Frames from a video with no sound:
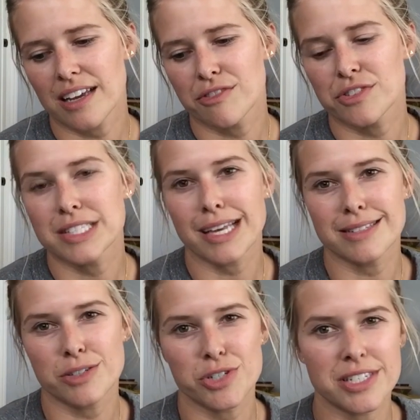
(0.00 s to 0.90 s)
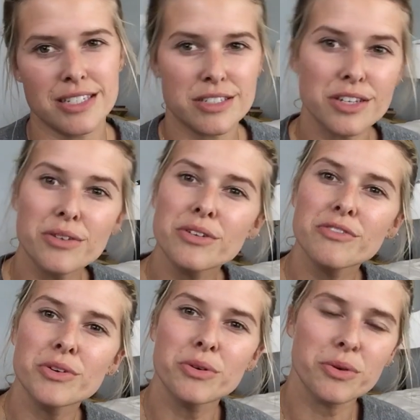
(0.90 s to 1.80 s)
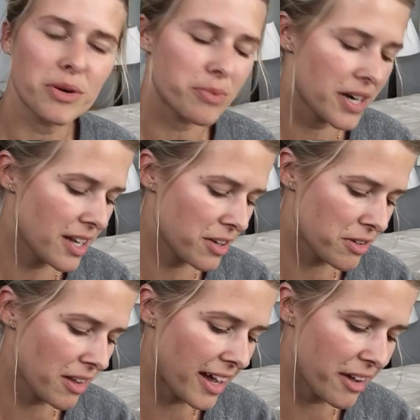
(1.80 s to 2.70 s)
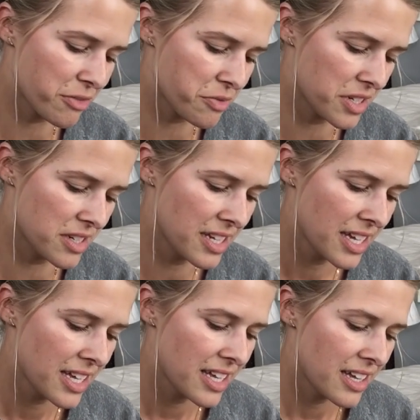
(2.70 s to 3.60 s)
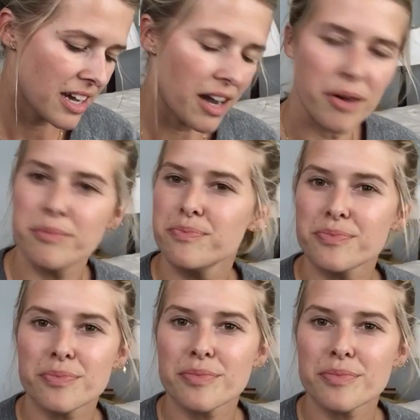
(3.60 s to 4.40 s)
if it sounds interesting to you, if you incorporate it in your life and,